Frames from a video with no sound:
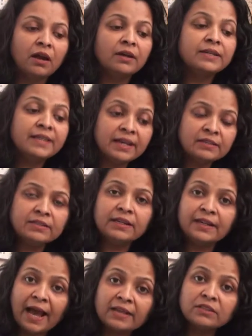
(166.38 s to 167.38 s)
Yes,
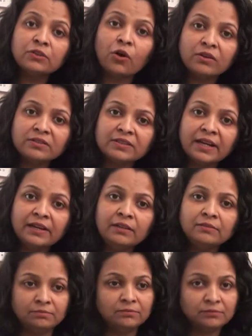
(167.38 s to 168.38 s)
it has a cost
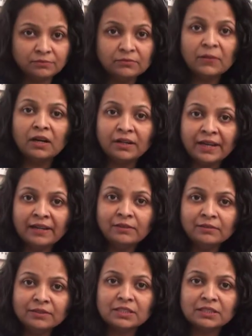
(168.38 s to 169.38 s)
side.
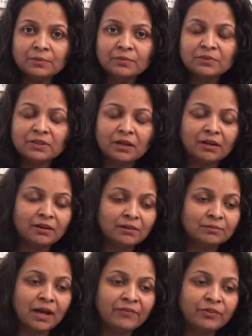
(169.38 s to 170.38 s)
Again, some
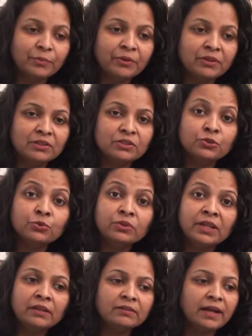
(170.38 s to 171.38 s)
entrepreneurs do
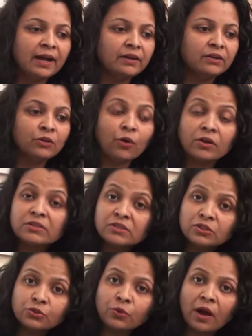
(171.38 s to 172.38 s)
think that the
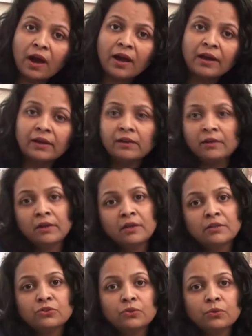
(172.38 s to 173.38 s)
cost is too high,
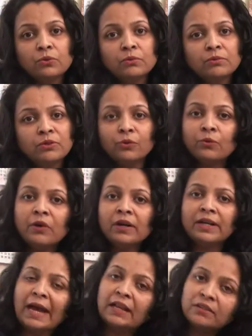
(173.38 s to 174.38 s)
so you know
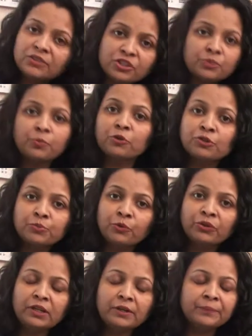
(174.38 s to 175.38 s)
what, I'll just
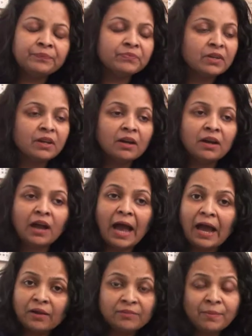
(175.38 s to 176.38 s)
postpone it.
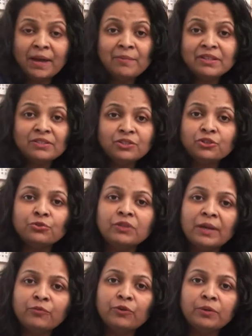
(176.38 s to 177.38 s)
My message to
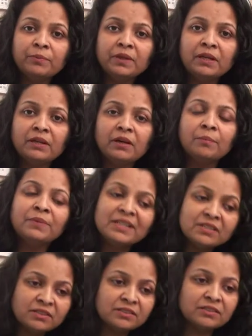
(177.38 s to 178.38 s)
them would be,
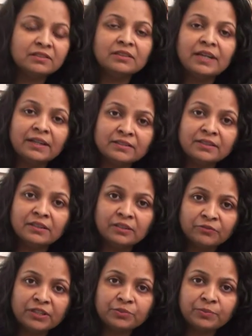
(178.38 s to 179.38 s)
please consider that as an
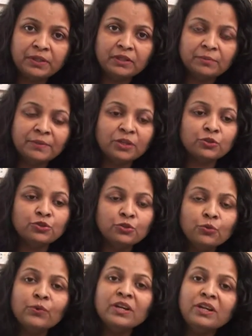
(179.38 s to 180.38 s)
investment, because
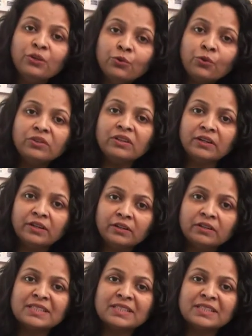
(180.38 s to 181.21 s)
you wouldn't know the returns